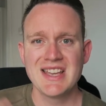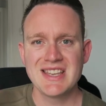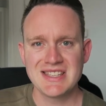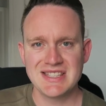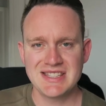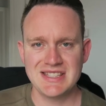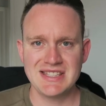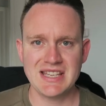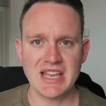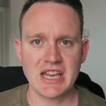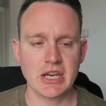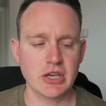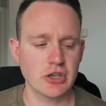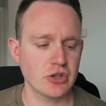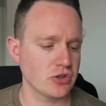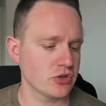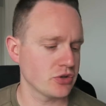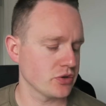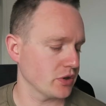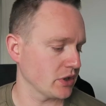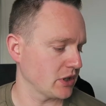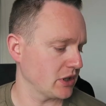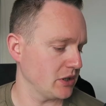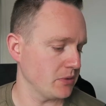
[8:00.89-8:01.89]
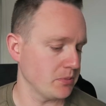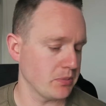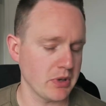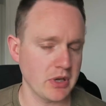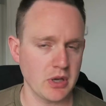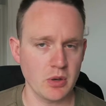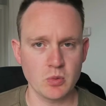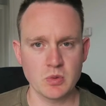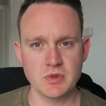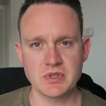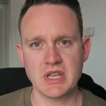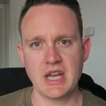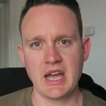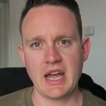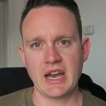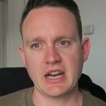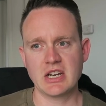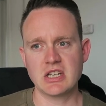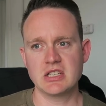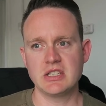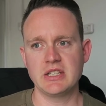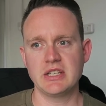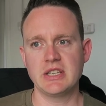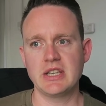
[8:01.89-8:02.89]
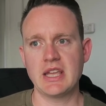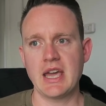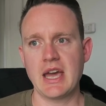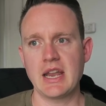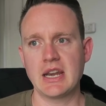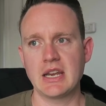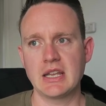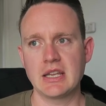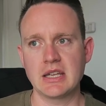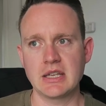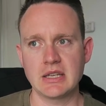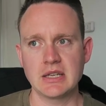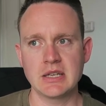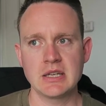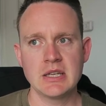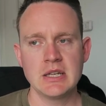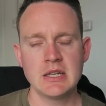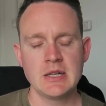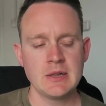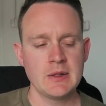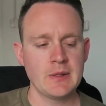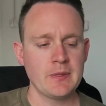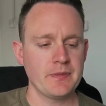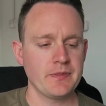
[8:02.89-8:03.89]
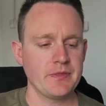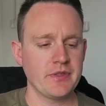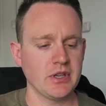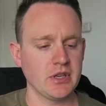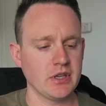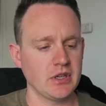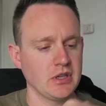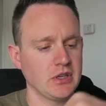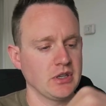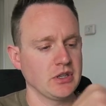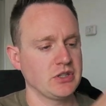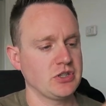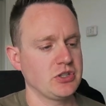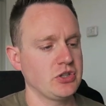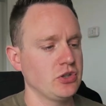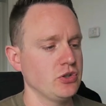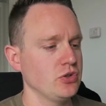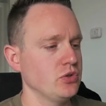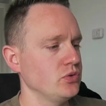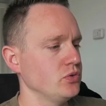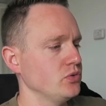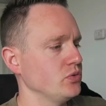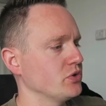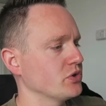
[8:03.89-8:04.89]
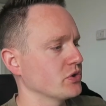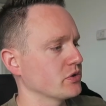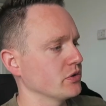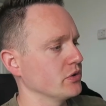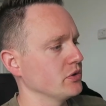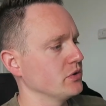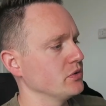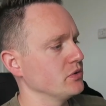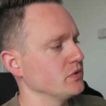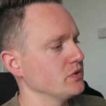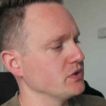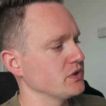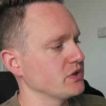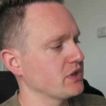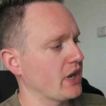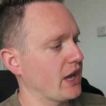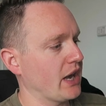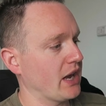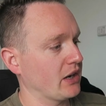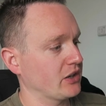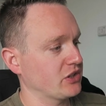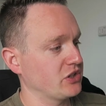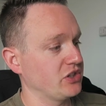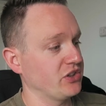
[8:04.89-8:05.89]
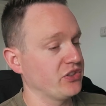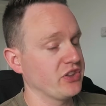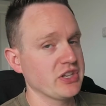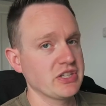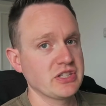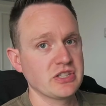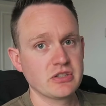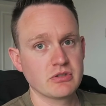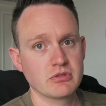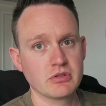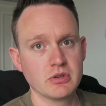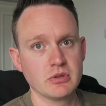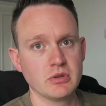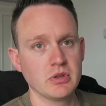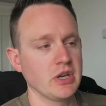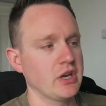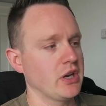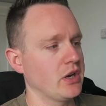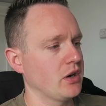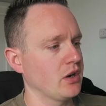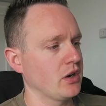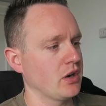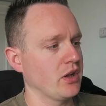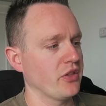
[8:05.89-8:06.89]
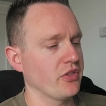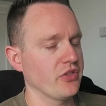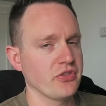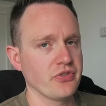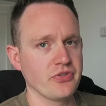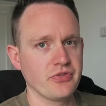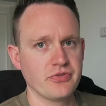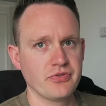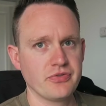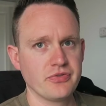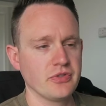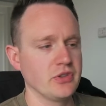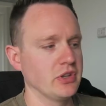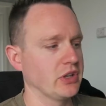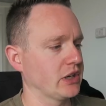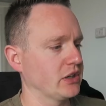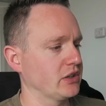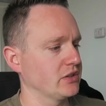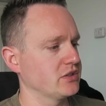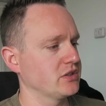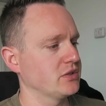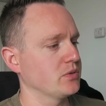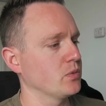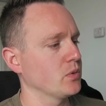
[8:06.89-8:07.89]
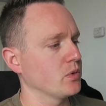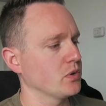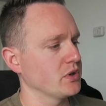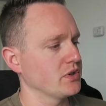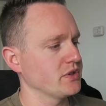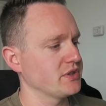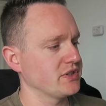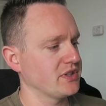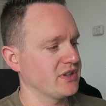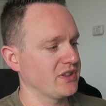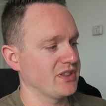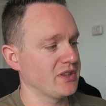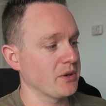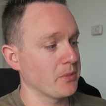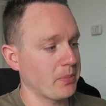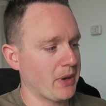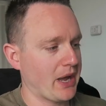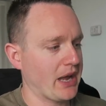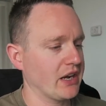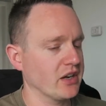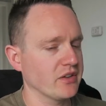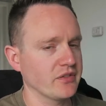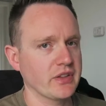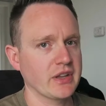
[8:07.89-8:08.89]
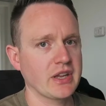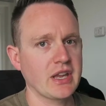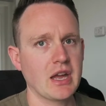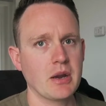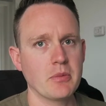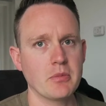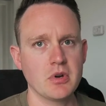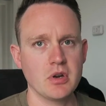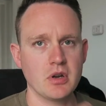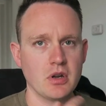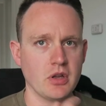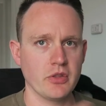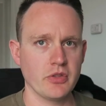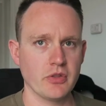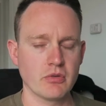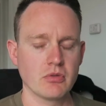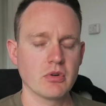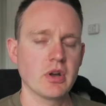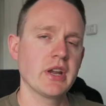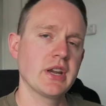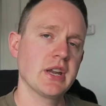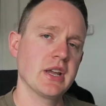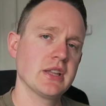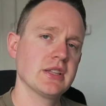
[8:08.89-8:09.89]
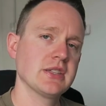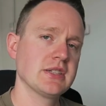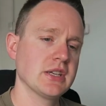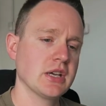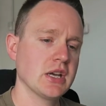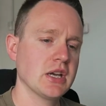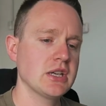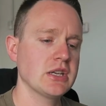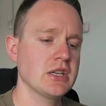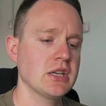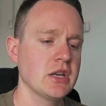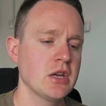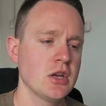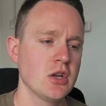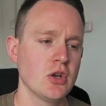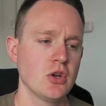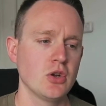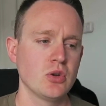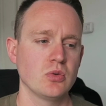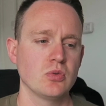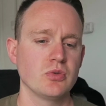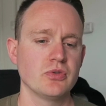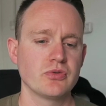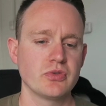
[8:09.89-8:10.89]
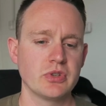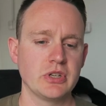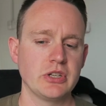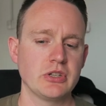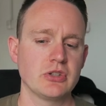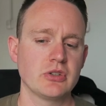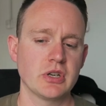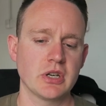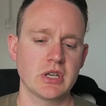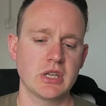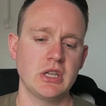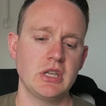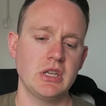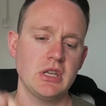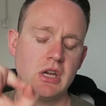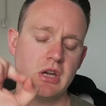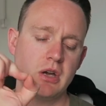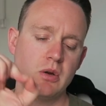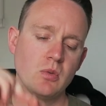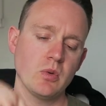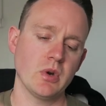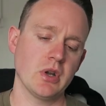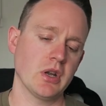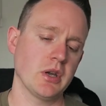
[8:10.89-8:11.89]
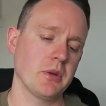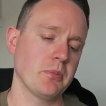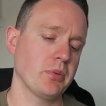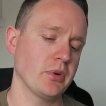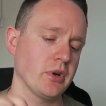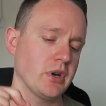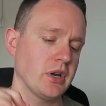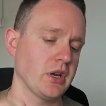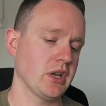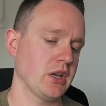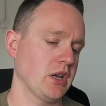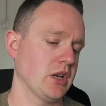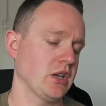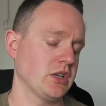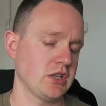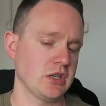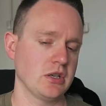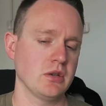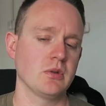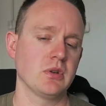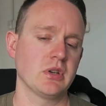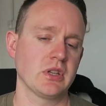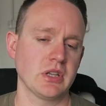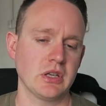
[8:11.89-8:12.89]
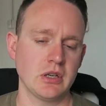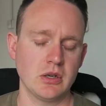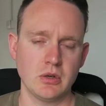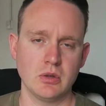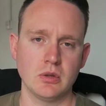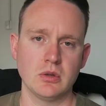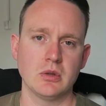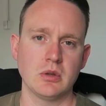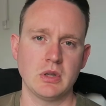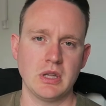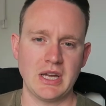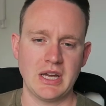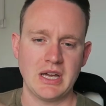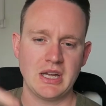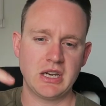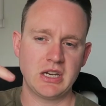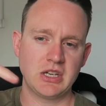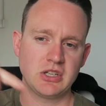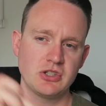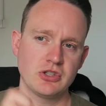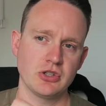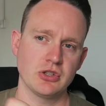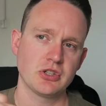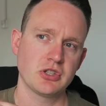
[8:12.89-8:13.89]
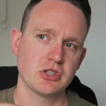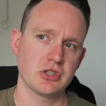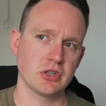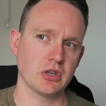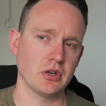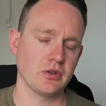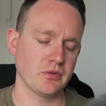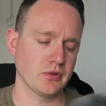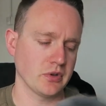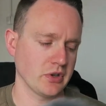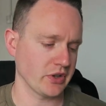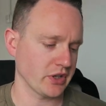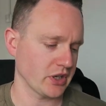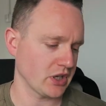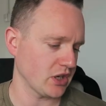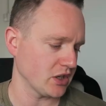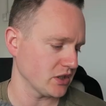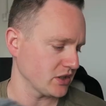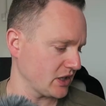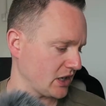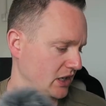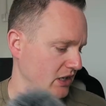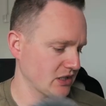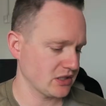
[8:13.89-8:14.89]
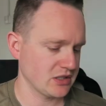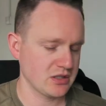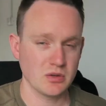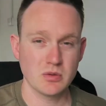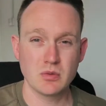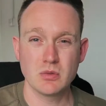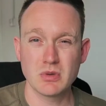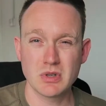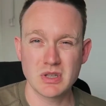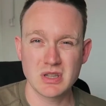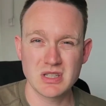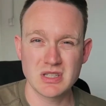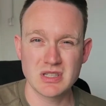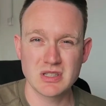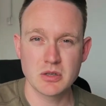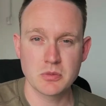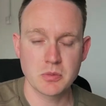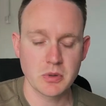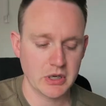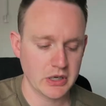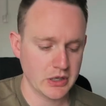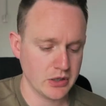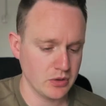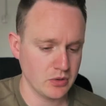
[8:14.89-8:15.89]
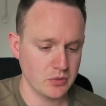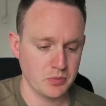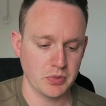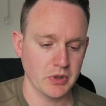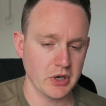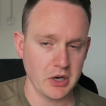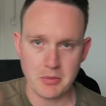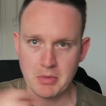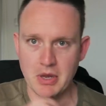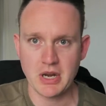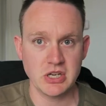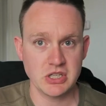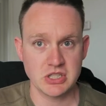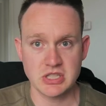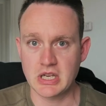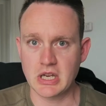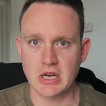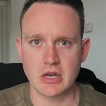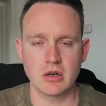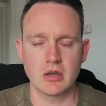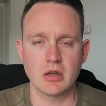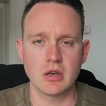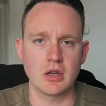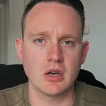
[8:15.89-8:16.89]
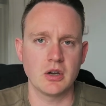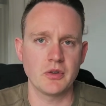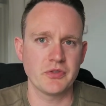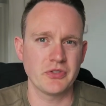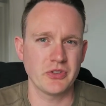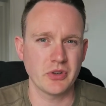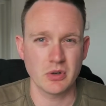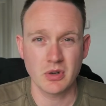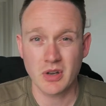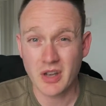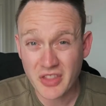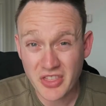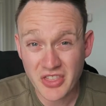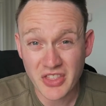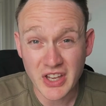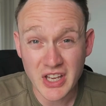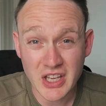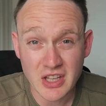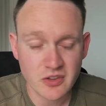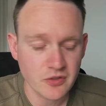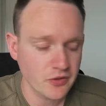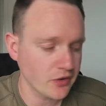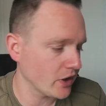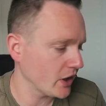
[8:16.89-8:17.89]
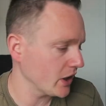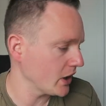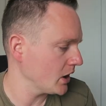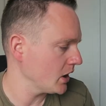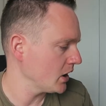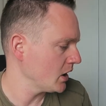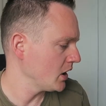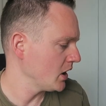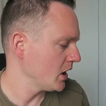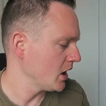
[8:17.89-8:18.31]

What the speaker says: Second tricky bit was actually getting the two screws, actually this screw here on, like, towards the back of the camera on the right-hand side was really tricky. And when I put it in, it didn't go into the hole and it touched off one of the contacts with the super glue, but I managed to get it all off, so I think it's fine.